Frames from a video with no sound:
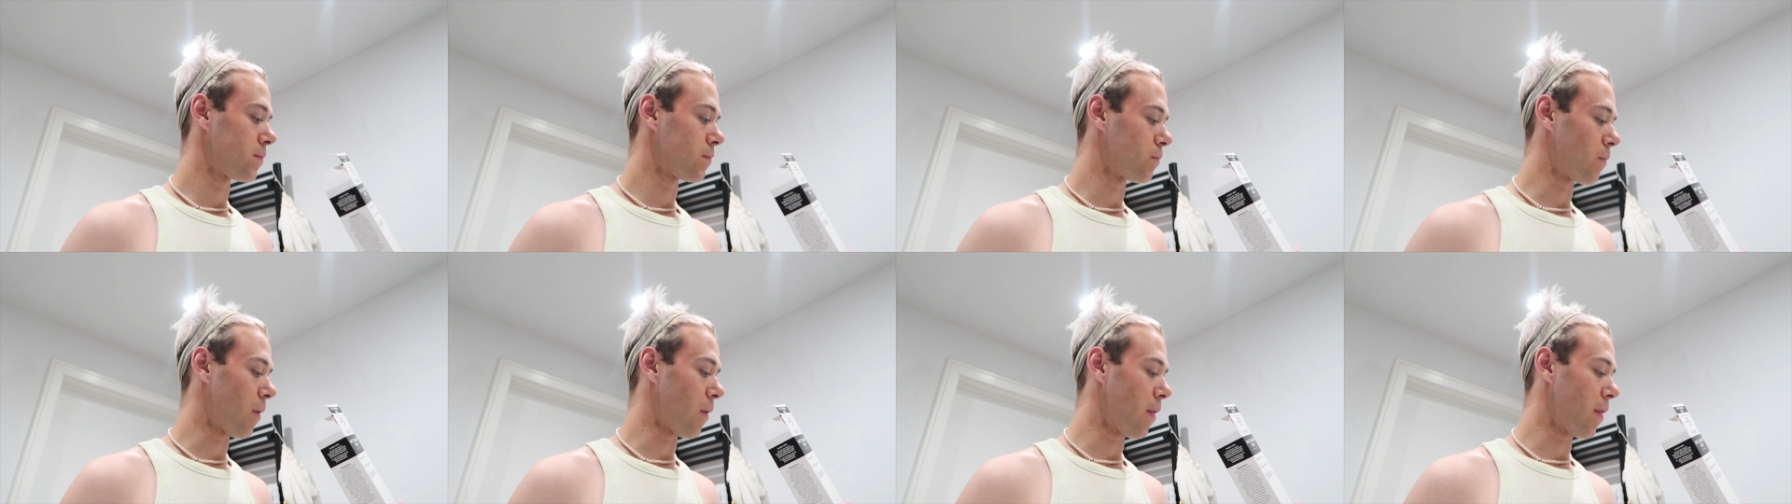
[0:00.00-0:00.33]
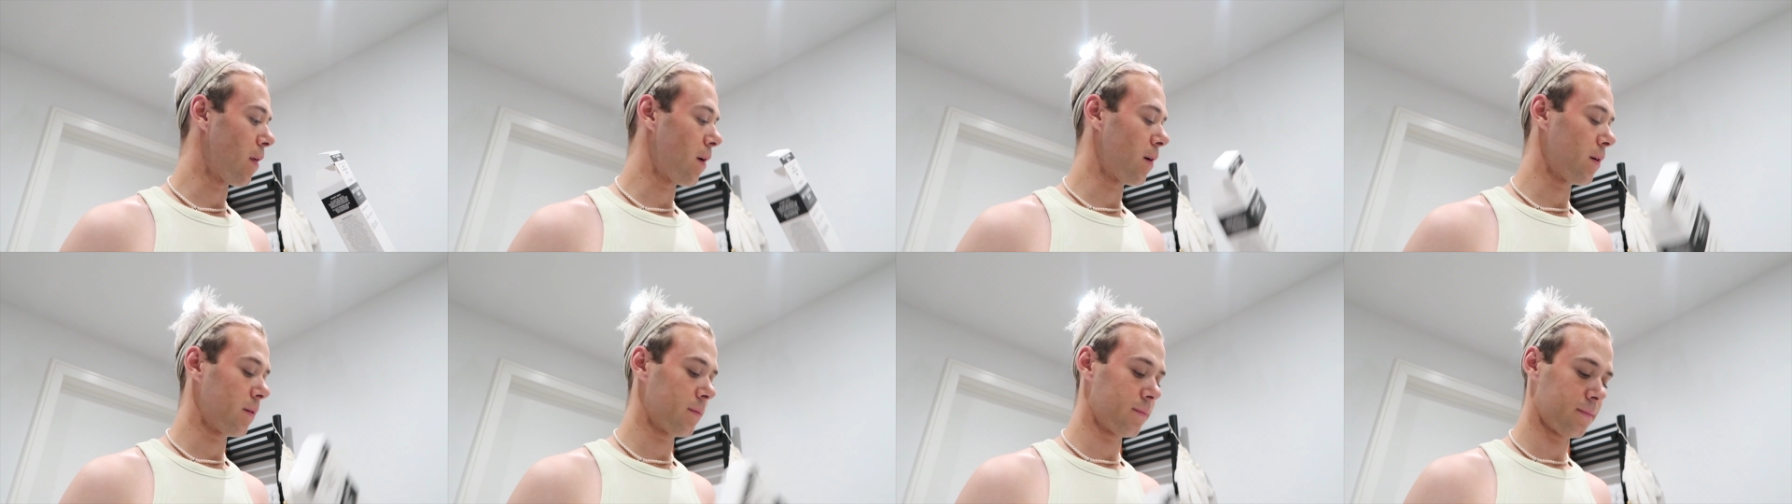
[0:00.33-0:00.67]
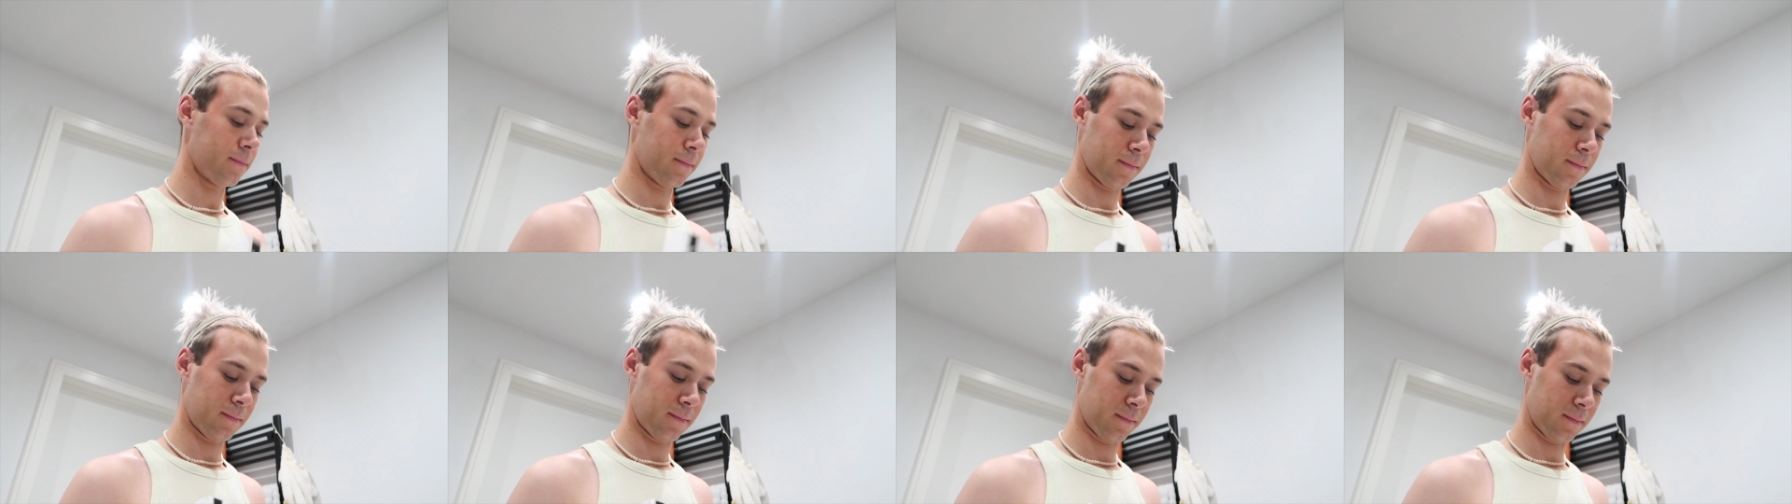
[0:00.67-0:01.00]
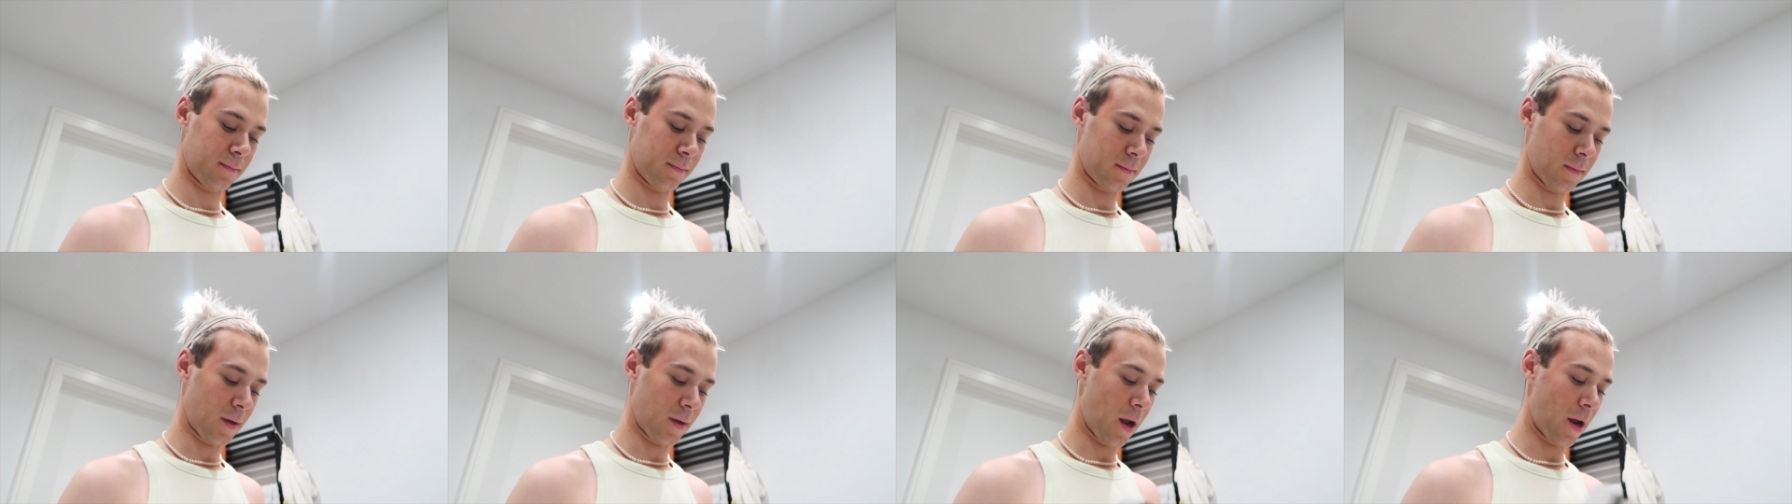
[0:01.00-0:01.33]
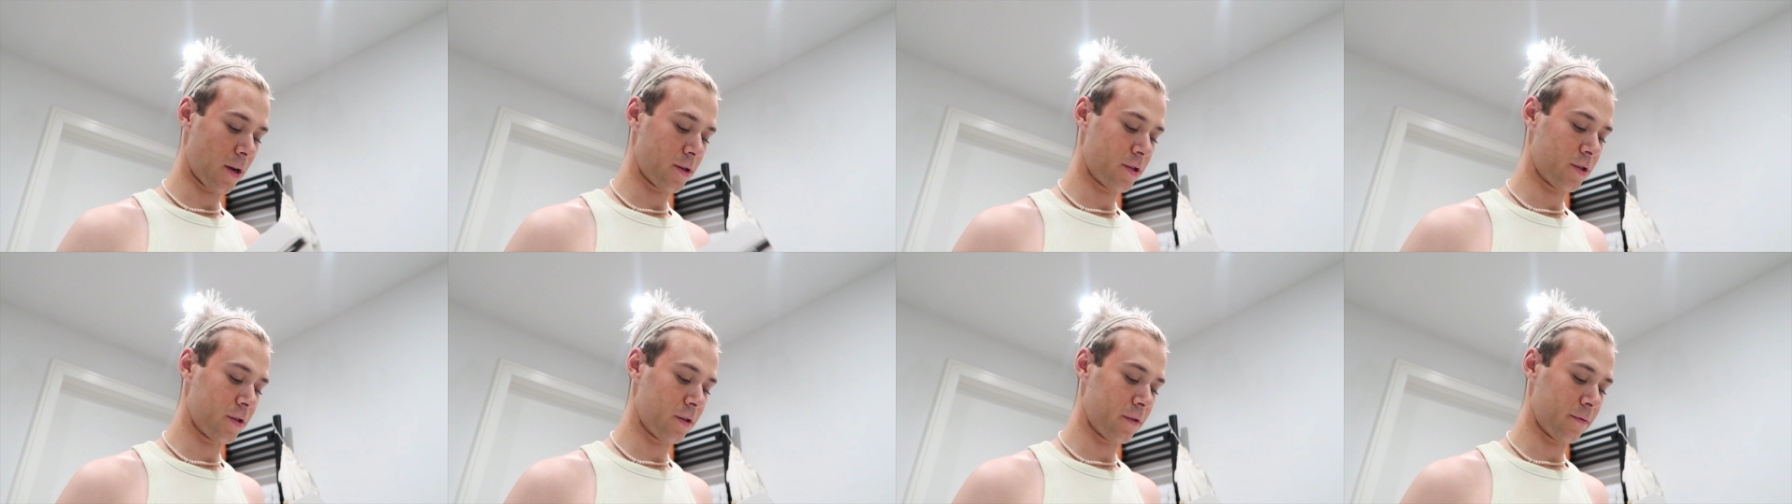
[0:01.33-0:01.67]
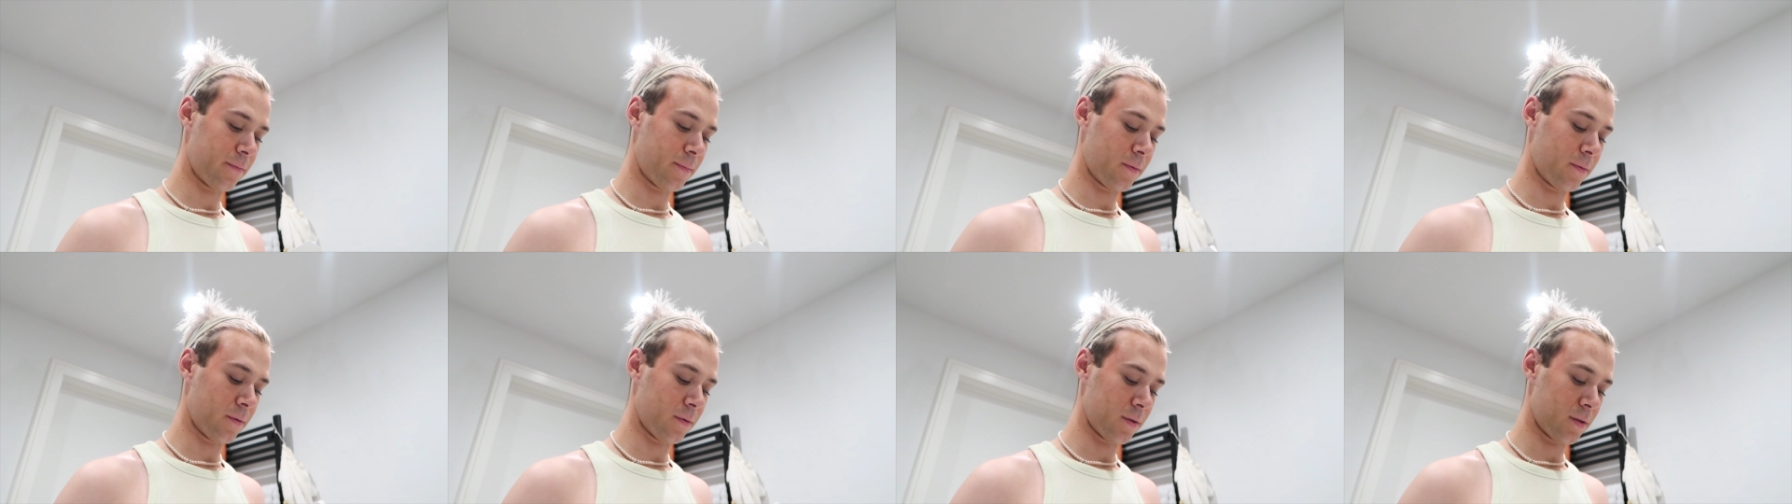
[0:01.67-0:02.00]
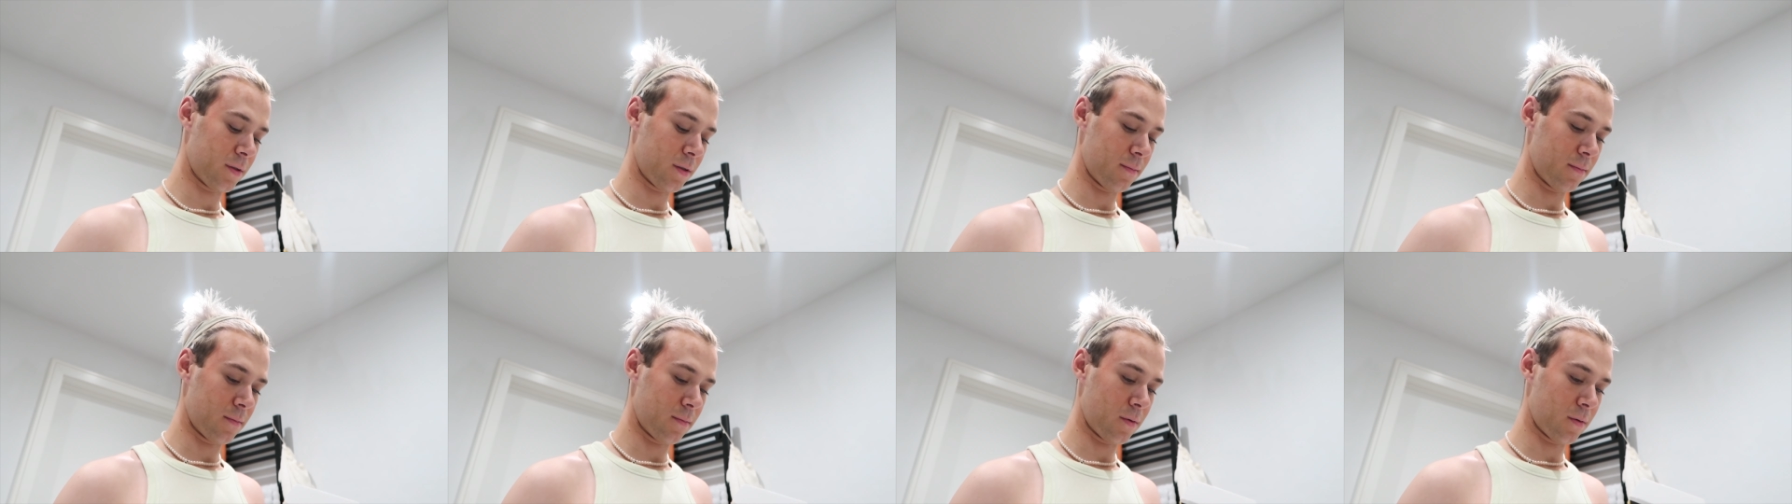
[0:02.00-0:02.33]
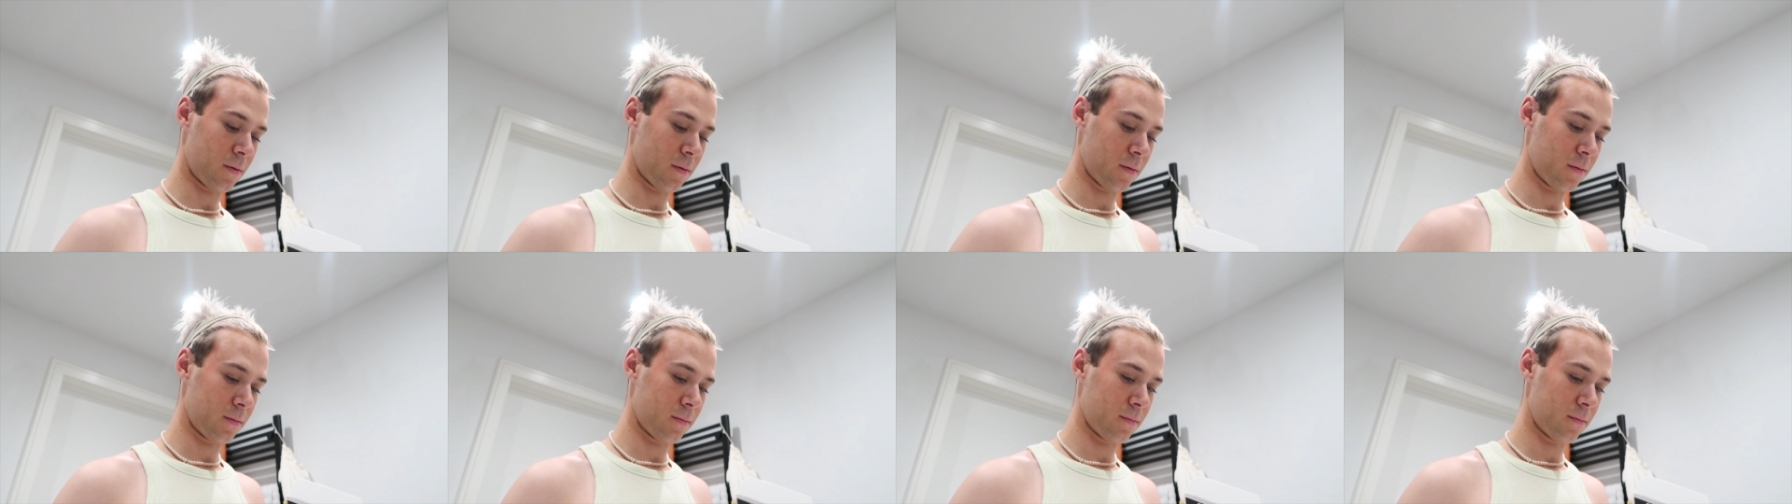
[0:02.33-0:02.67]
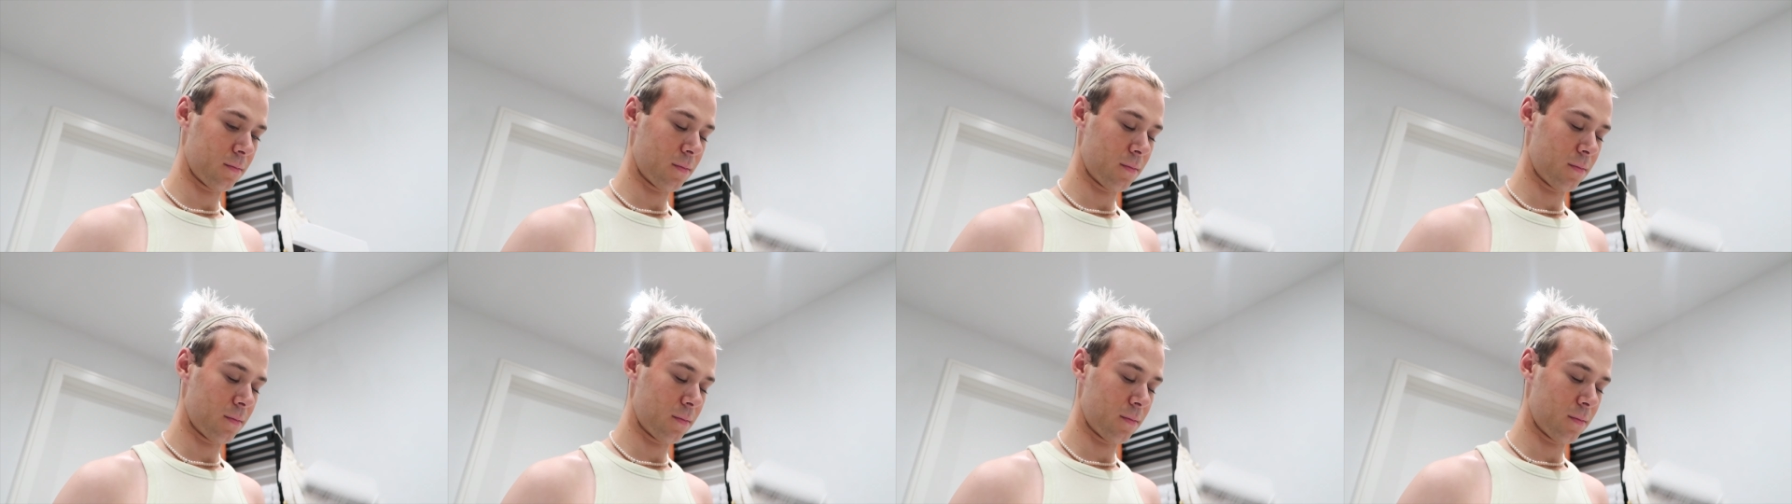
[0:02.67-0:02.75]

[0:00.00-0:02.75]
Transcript: Whether I should have bought some more.